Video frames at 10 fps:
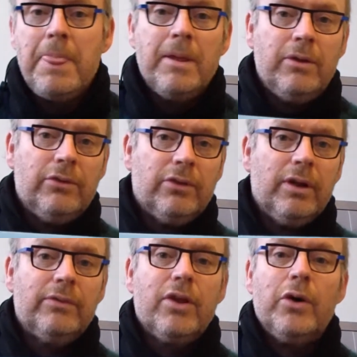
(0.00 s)
used to
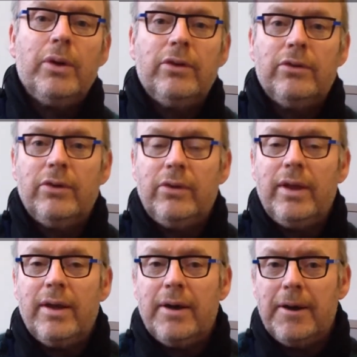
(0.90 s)
love going to
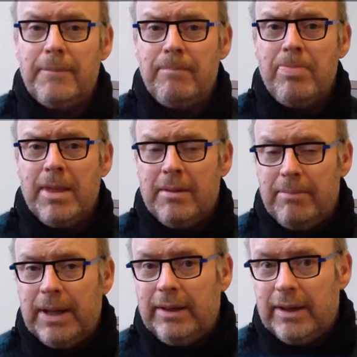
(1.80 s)
the
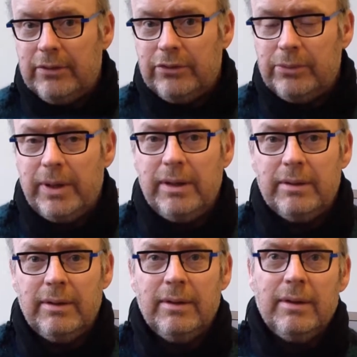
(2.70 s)
Penthouse Suite.
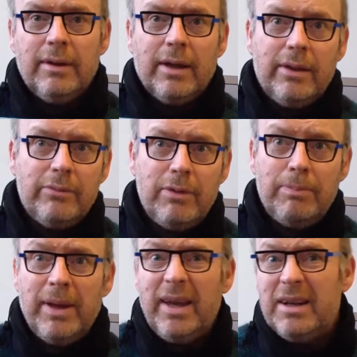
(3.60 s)
I think we
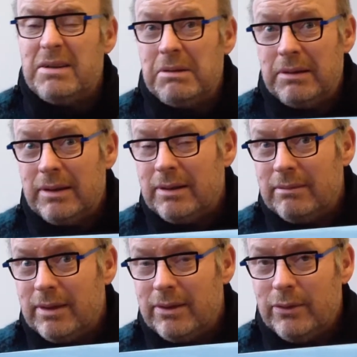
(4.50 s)
paid,
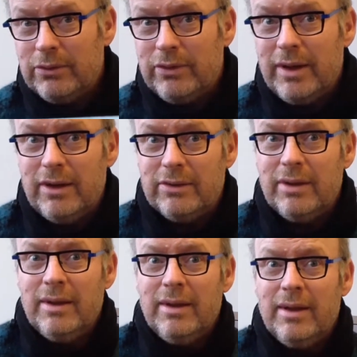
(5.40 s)
in those days,
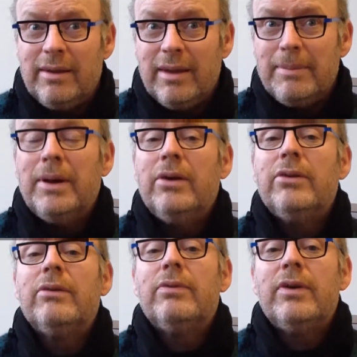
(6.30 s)
I think about
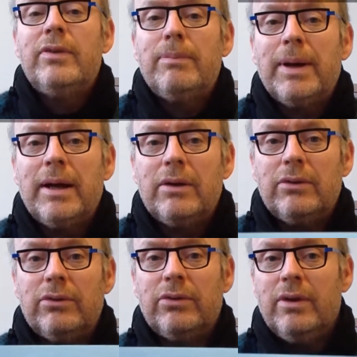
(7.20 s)

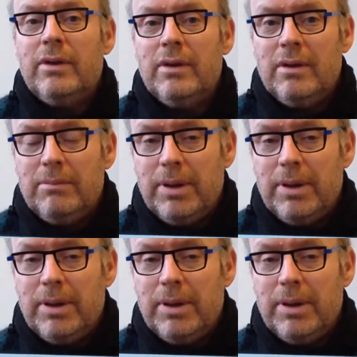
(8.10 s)
£150 per